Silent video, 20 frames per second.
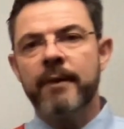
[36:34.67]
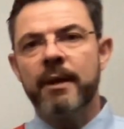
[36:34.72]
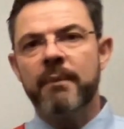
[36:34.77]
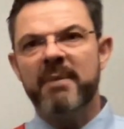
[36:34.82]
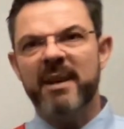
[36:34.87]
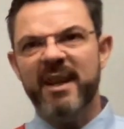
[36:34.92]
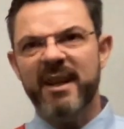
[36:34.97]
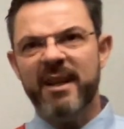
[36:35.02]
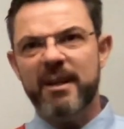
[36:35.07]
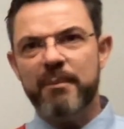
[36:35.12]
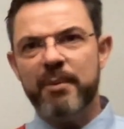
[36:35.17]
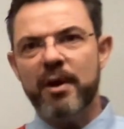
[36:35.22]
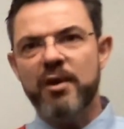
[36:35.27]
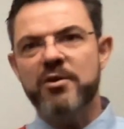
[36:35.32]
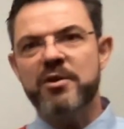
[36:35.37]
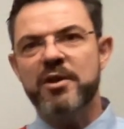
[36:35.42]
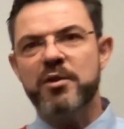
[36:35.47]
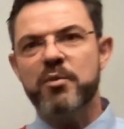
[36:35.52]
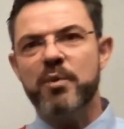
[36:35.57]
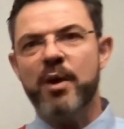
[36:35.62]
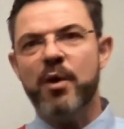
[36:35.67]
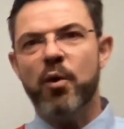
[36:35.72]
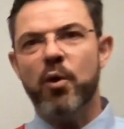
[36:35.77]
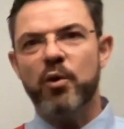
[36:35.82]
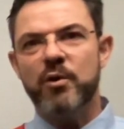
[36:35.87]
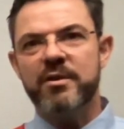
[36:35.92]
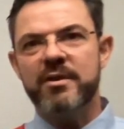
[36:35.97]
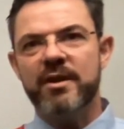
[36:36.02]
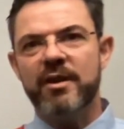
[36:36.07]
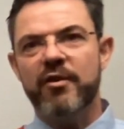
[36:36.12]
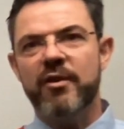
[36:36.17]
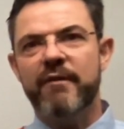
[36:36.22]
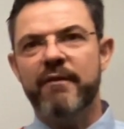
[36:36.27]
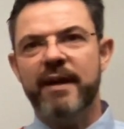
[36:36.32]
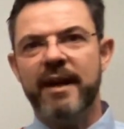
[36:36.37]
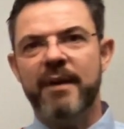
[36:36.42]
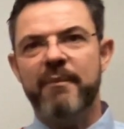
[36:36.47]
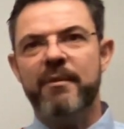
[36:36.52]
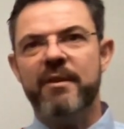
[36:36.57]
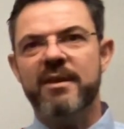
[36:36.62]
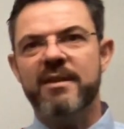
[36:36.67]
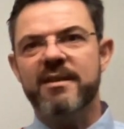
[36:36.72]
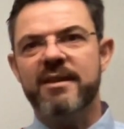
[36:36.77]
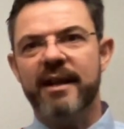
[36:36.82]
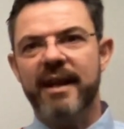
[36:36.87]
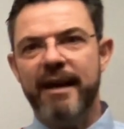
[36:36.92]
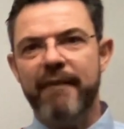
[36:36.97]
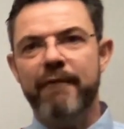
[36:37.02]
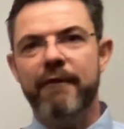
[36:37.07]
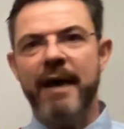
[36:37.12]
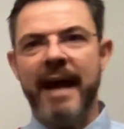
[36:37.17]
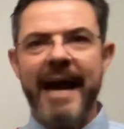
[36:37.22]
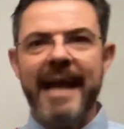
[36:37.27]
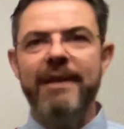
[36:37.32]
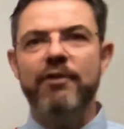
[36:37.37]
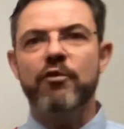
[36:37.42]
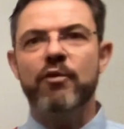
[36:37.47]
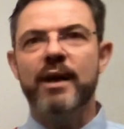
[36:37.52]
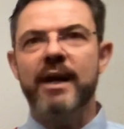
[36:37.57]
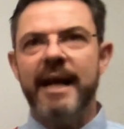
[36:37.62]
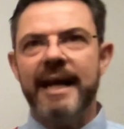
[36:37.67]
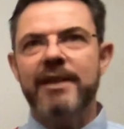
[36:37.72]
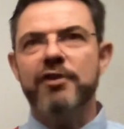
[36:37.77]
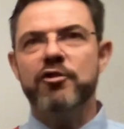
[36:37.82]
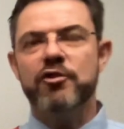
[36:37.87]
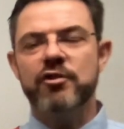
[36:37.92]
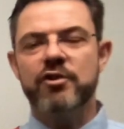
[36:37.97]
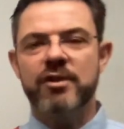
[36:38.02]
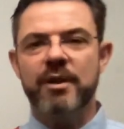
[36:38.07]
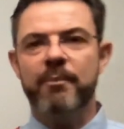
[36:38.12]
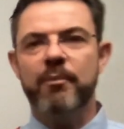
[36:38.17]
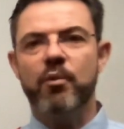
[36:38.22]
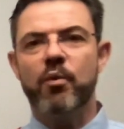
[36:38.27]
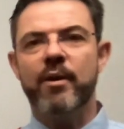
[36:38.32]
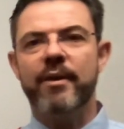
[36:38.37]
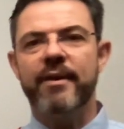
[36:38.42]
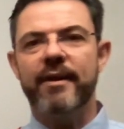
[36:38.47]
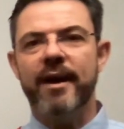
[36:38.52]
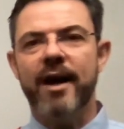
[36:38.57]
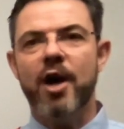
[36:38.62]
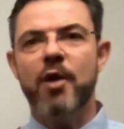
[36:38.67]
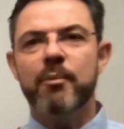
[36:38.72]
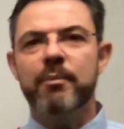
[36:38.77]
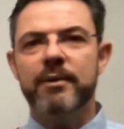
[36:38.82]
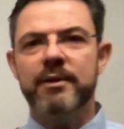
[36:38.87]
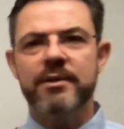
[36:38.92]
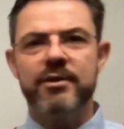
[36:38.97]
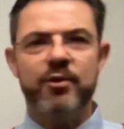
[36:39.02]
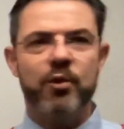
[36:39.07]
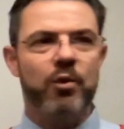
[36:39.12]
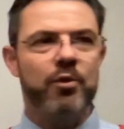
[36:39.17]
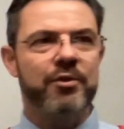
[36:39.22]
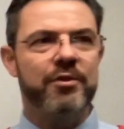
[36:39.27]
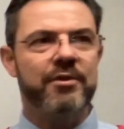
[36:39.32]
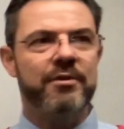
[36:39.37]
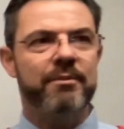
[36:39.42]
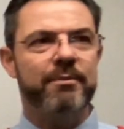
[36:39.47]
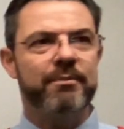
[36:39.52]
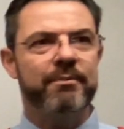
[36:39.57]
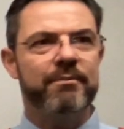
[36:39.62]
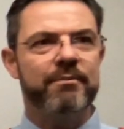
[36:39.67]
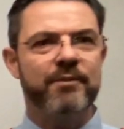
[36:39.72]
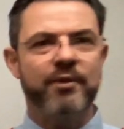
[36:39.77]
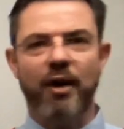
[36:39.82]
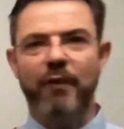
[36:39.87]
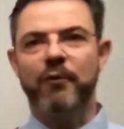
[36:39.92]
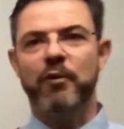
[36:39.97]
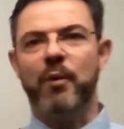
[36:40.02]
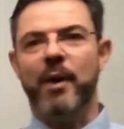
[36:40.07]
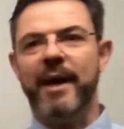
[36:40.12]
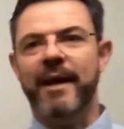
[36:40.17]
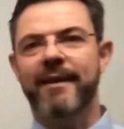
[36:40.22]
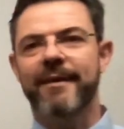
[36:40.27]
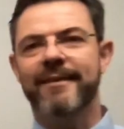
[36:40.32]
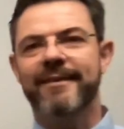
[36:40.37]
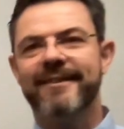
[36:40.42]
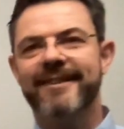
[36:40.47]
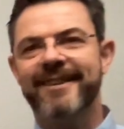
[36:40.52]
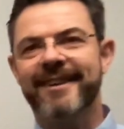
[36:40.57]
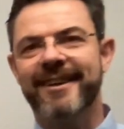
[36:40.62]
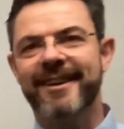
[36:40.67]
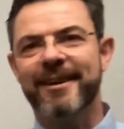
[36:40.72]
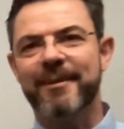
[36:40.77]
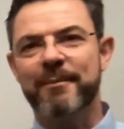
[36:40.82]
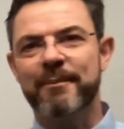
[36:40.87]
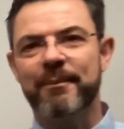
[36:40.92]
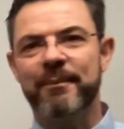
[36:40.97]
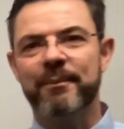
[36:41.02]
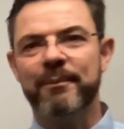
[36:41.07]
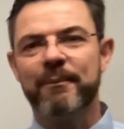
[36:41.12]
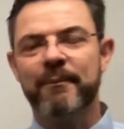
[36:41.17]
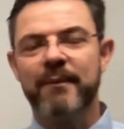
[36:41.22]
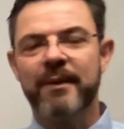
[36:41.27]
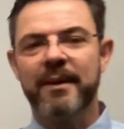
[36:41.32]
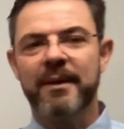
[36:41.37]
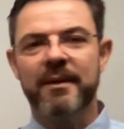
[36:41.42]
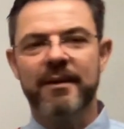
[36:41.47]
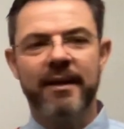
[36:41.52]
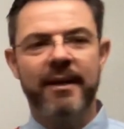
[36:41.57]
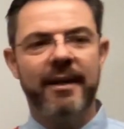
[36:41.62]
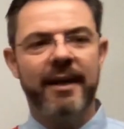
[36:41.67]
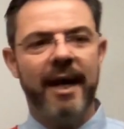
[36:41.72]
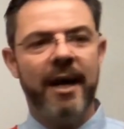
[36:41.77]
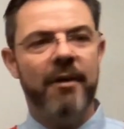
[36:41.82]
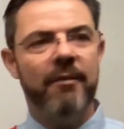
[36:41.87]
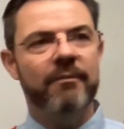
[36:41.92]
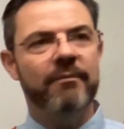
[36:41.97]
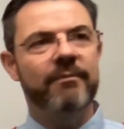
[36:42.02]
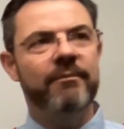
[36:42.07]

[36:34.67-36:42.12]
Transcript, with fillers: But in the process, we also developed this love hate relationship with open source software. Um, now,